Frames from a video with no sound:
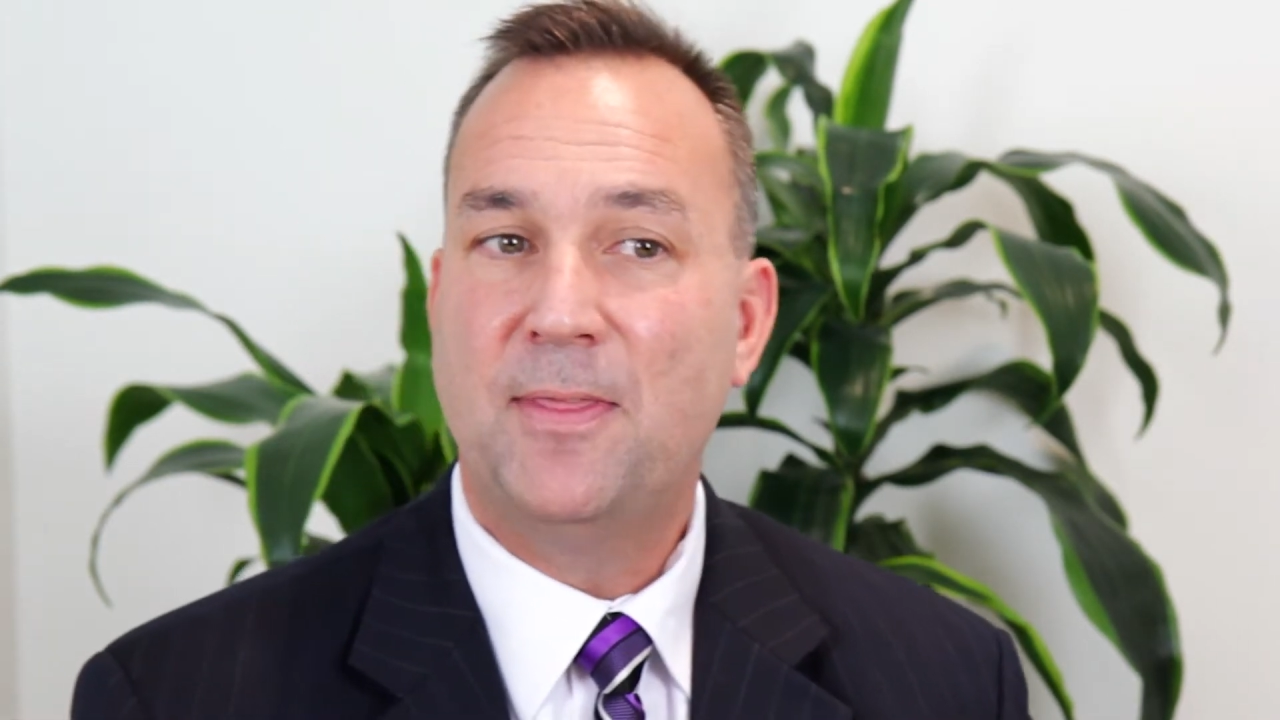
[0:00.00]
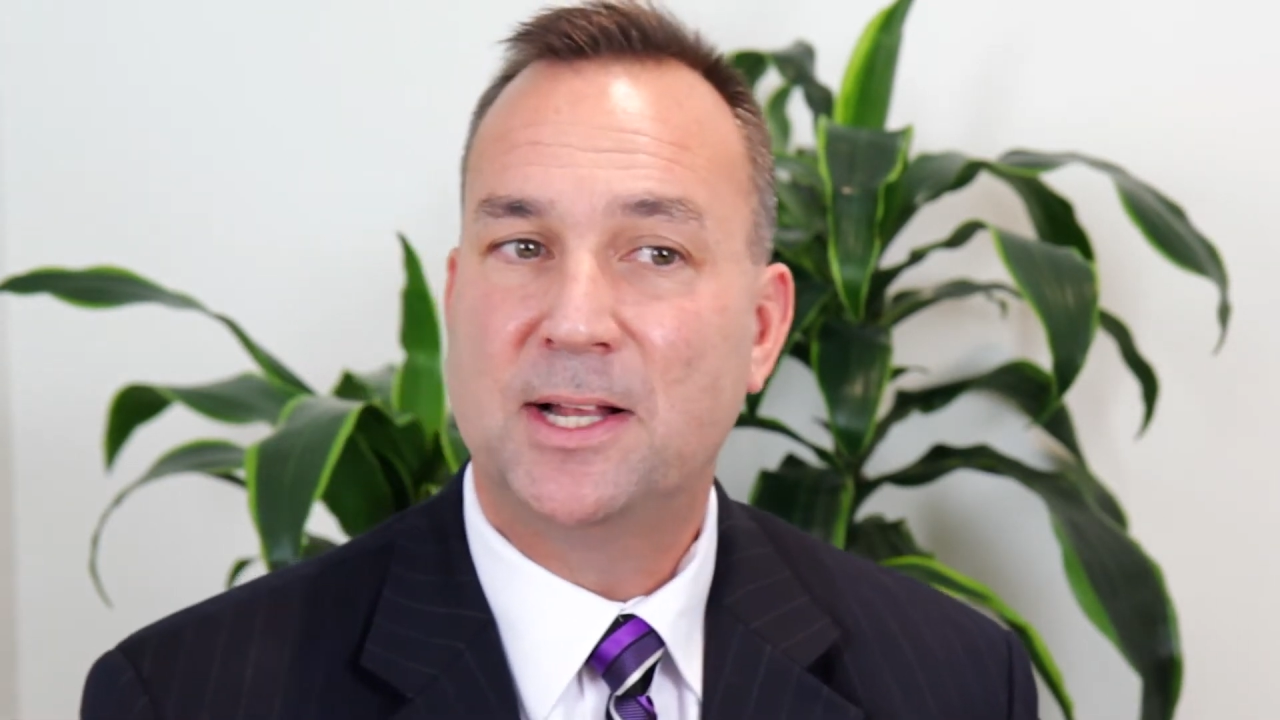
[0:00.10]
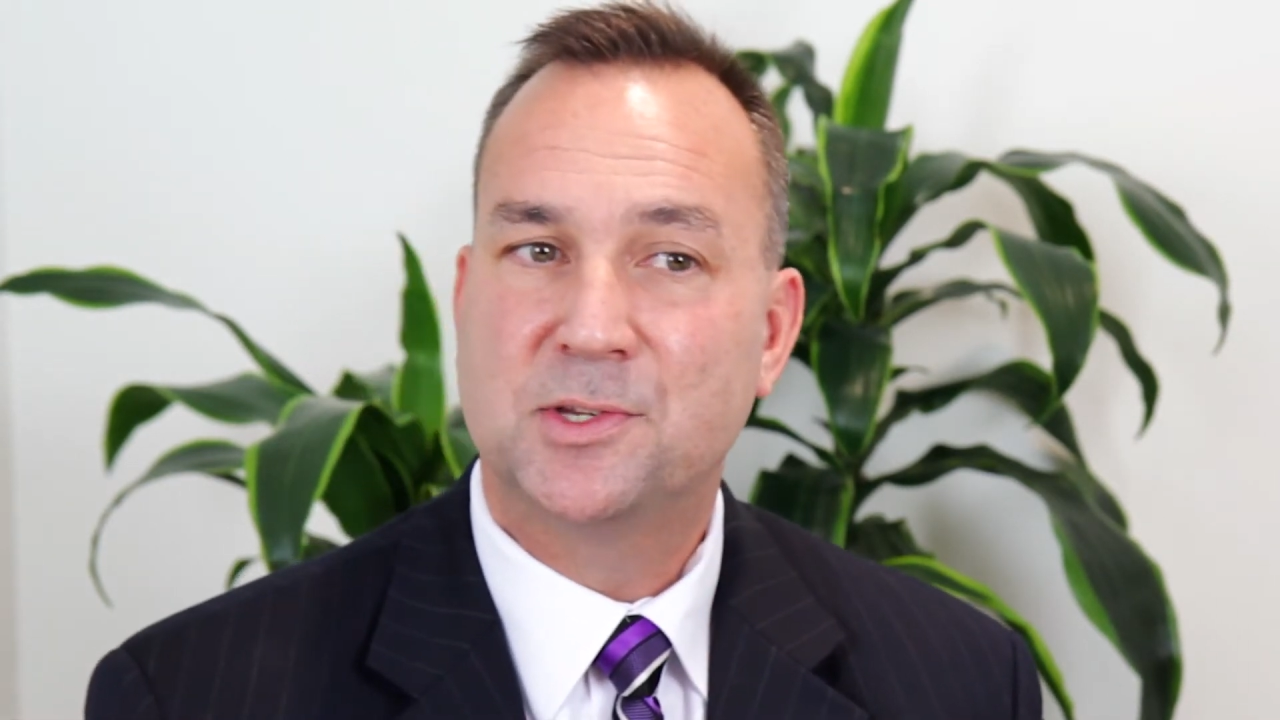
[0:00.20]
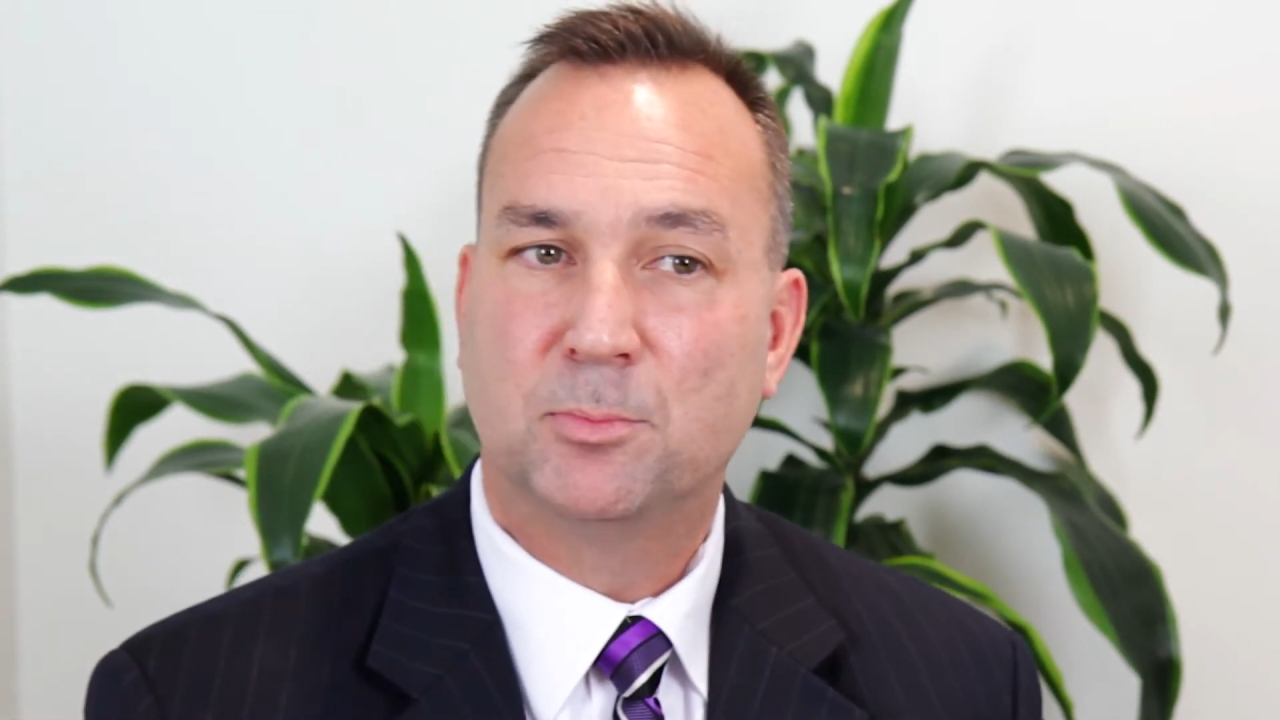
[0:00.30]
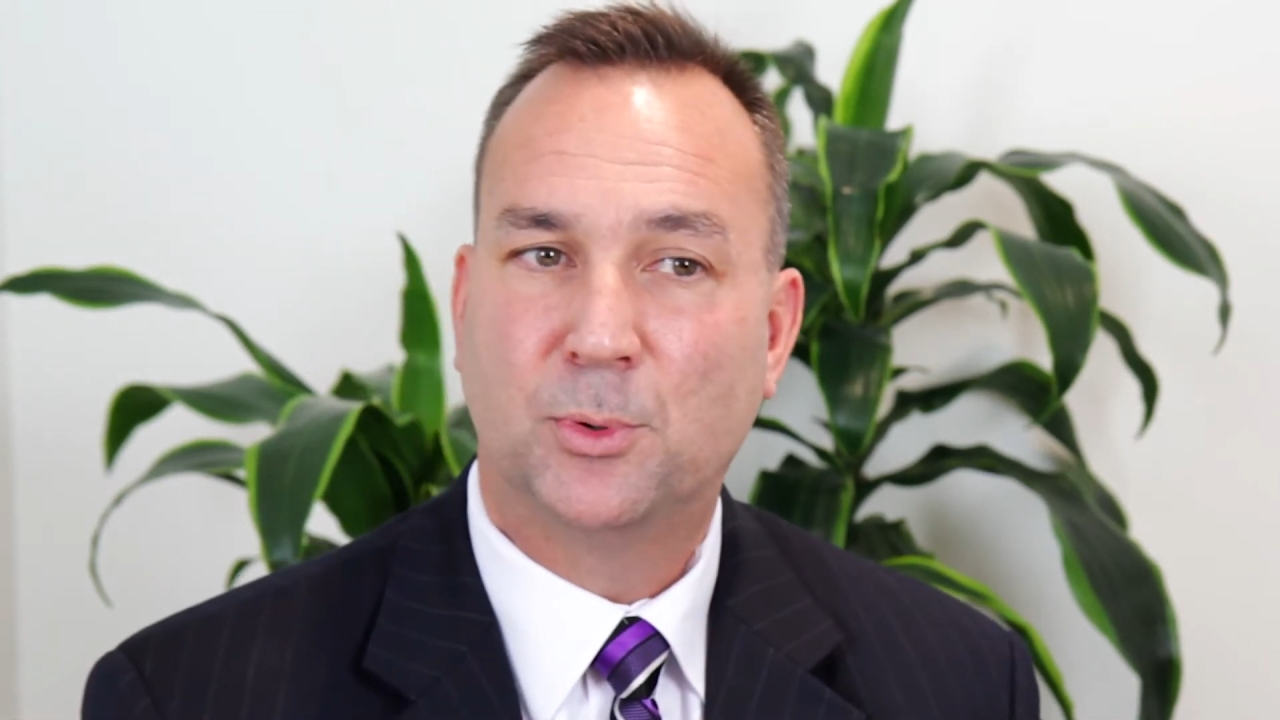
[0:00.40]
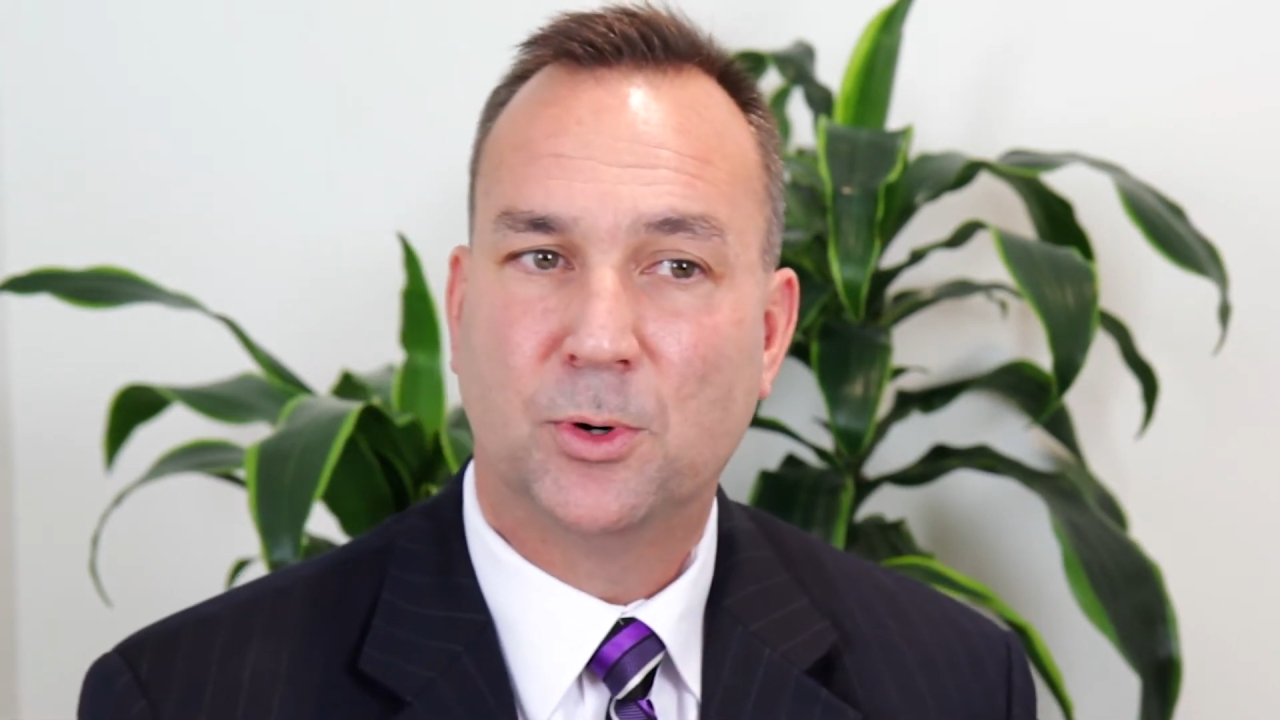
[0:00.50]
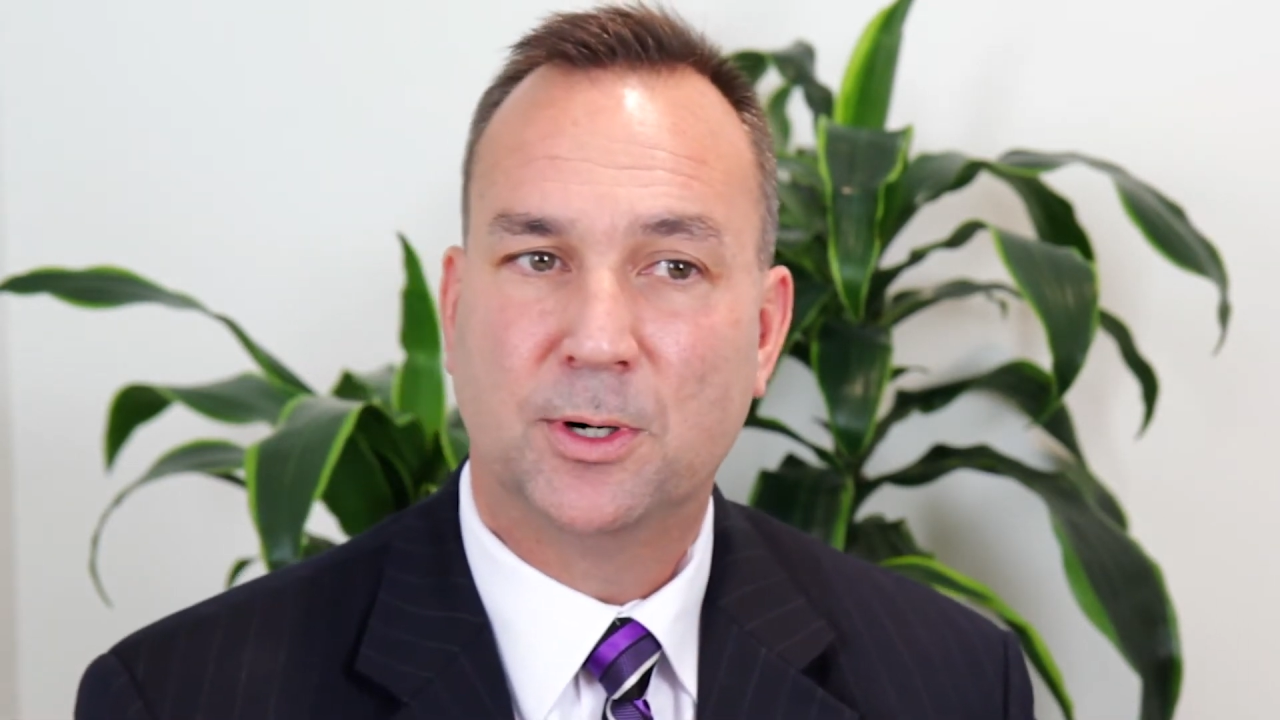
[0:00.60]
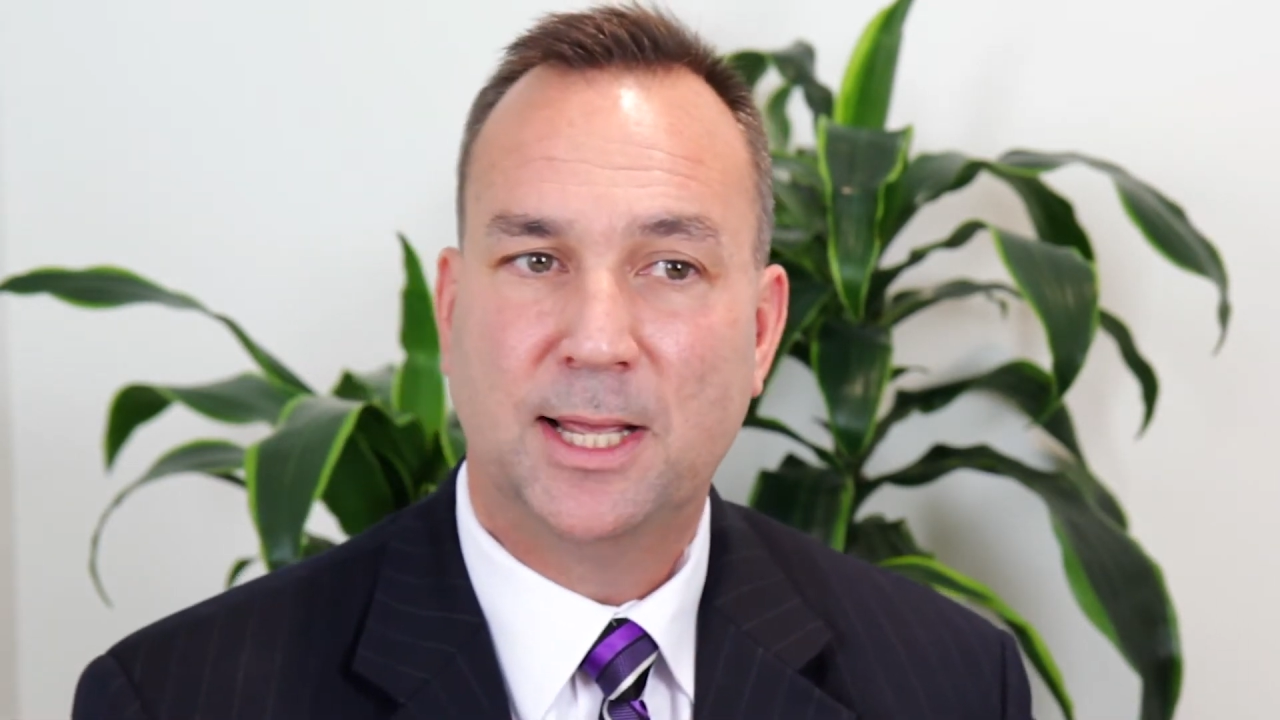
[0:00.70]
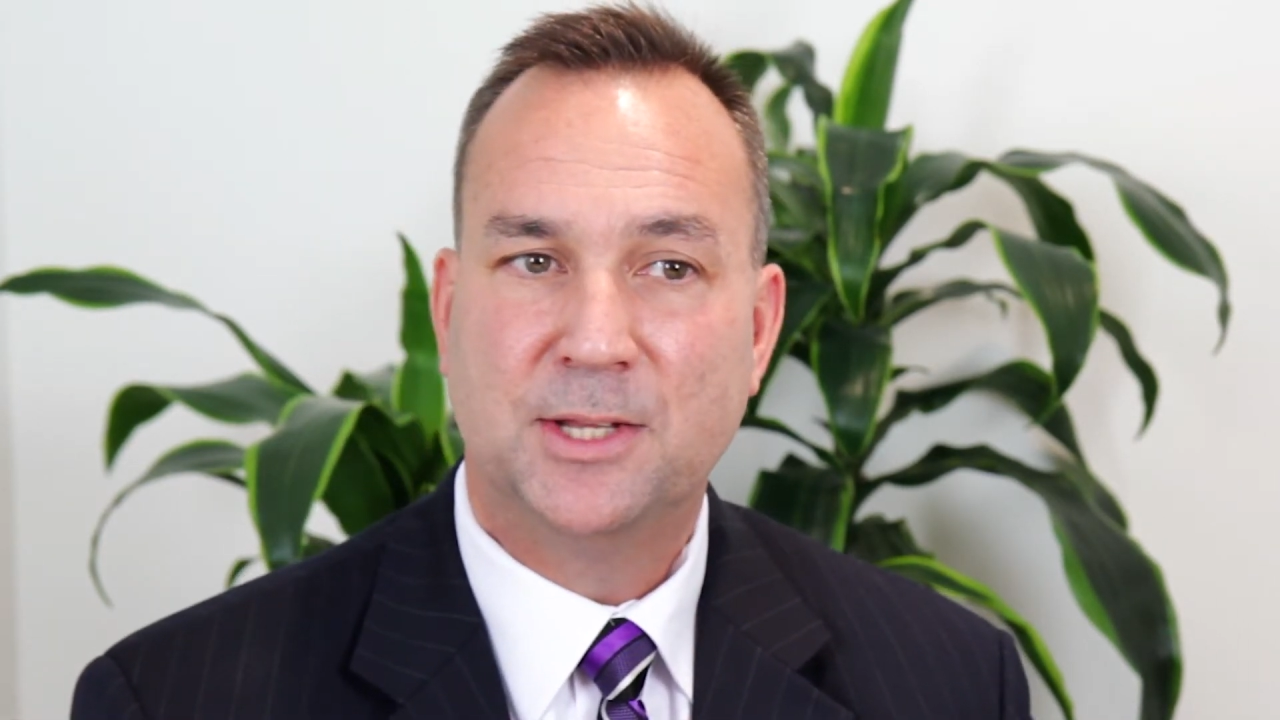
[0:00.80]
that support,